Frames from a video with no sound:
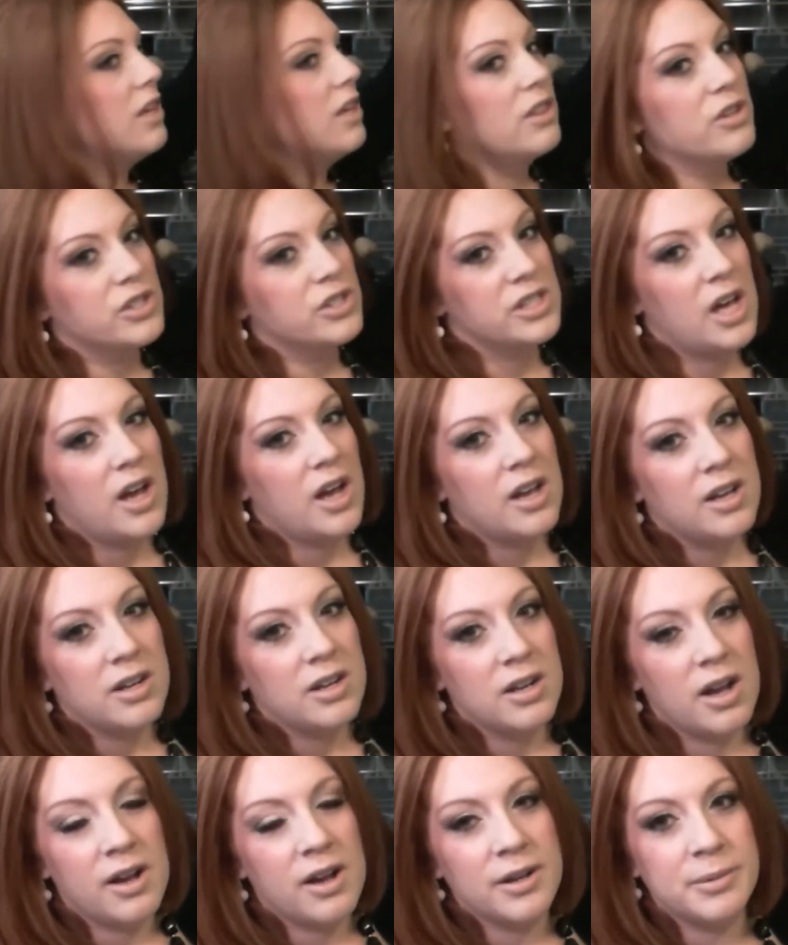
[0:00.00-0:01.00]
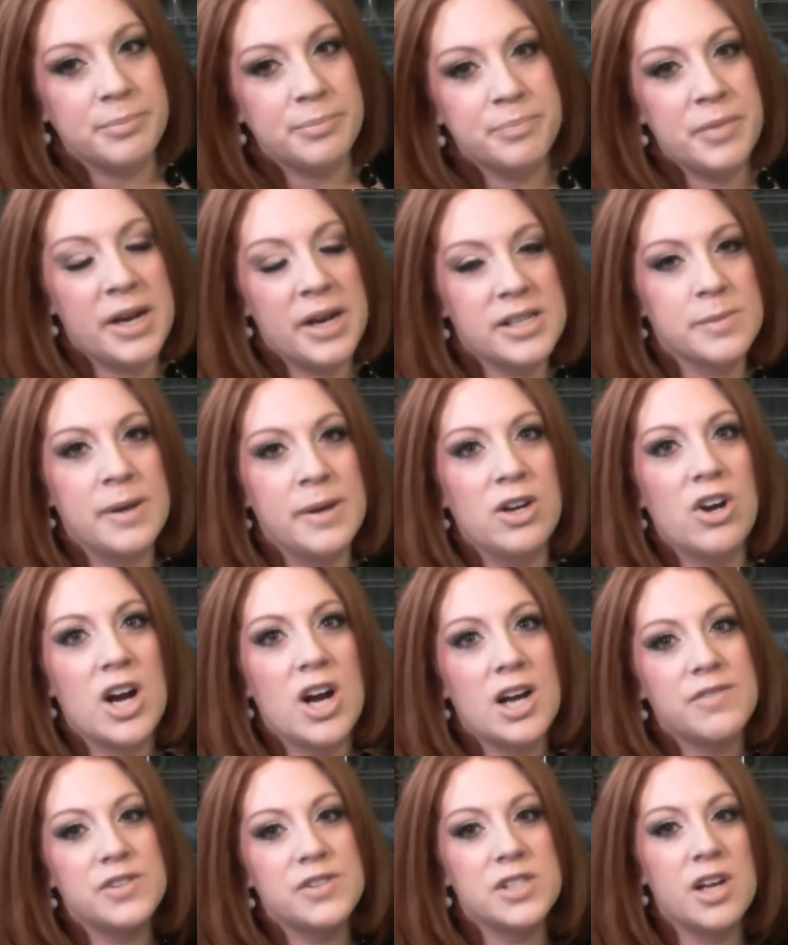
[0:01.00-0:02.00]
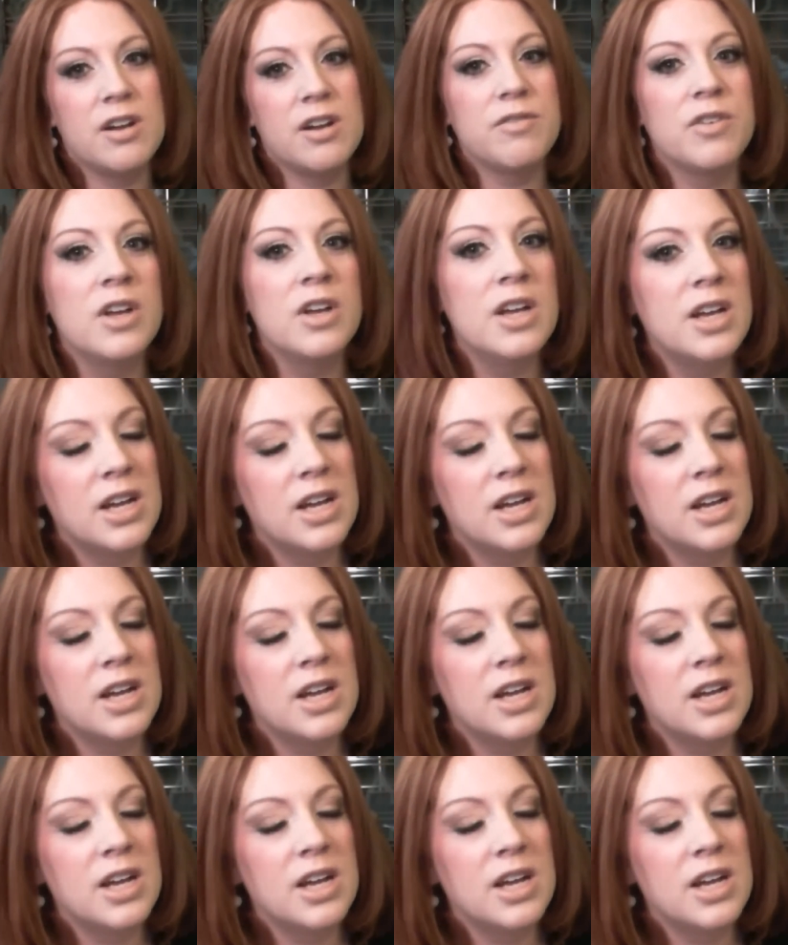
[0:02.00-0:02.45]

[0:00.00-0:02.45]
other side um, has my craft stuff.